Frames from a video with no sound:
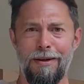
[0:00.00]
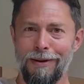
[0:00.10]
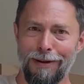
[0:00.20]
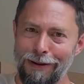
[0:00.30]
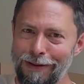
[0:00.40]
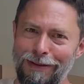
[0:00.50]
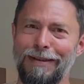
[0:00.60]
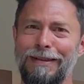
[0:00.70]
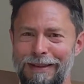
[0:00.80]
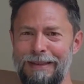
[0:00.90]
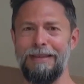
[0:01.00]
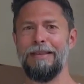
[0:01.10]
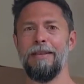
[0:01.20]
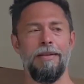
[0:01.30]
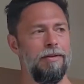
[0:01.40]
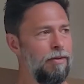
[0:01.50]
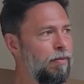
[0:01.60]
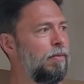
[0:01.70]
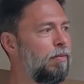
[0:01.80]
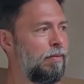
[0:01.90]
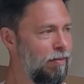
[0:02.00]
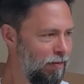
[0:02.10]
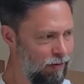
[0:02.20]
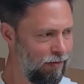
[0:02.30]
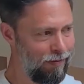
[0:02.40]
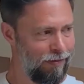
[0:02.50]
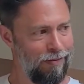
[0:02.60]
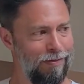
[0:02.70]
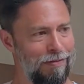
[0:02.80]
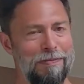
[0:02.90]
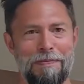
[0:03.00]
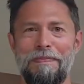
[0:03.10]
No one is speaking in this clip.